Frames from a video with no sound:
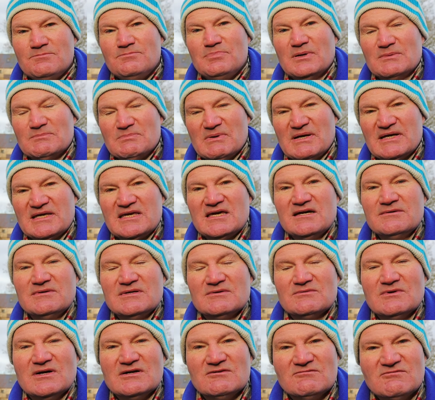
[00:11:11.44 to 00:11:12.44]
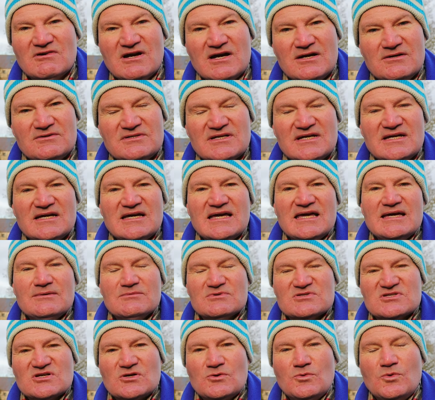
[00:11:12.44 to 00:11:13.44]
but by coming by road,
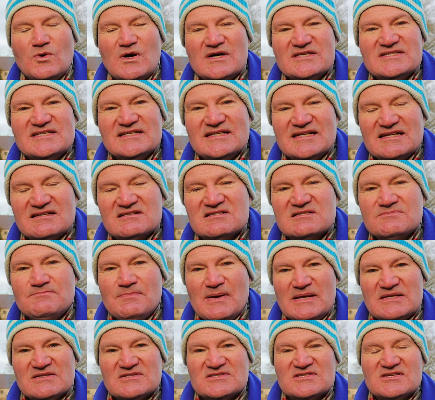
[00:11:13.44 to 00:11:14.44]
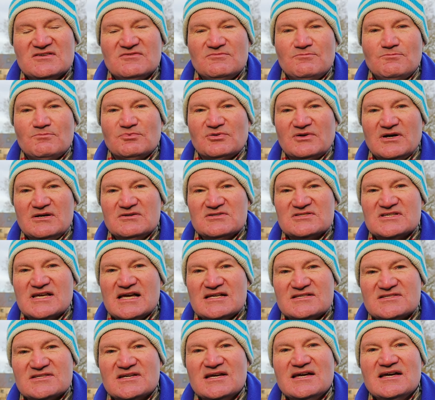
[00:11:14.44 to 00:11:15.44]
it was quite an expensive
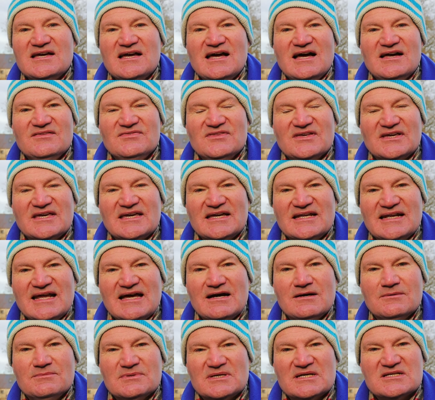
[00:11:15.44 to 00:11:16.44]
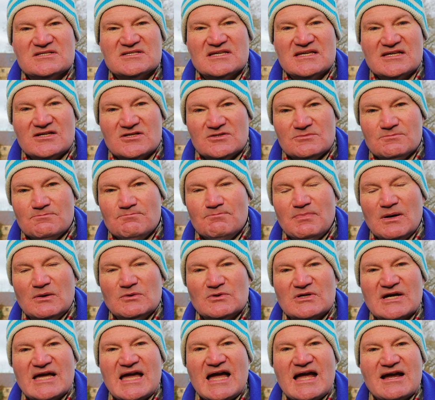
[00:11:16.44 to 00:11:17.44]
process, and the canal, because it could
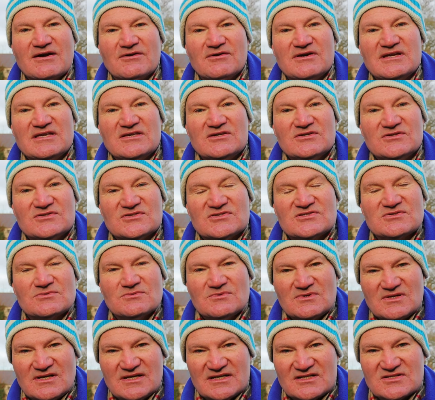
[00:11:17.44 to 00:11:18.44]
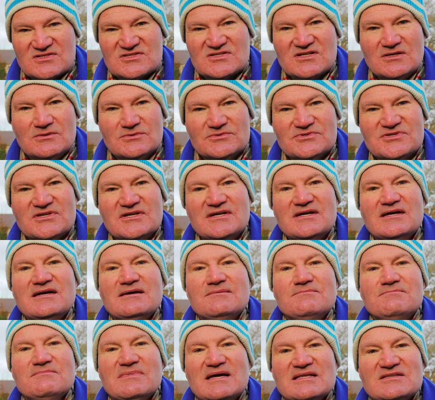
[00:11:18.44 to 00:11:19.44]
bulk carry goods like salt,
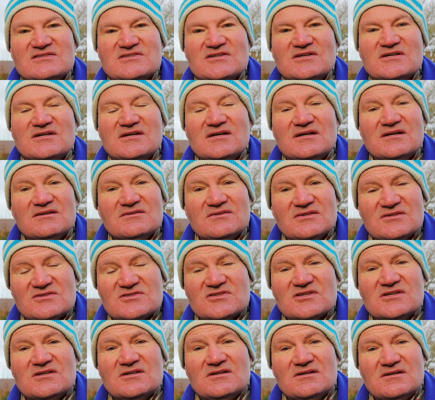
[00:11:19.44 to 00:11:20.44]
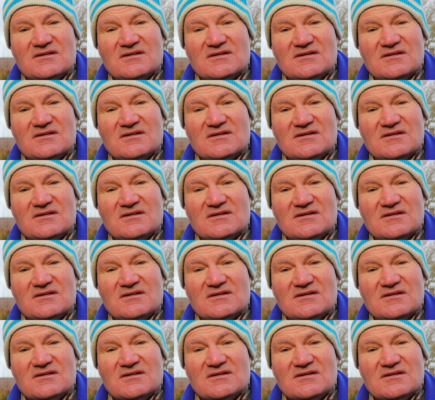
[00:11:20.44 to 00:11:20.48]
meant that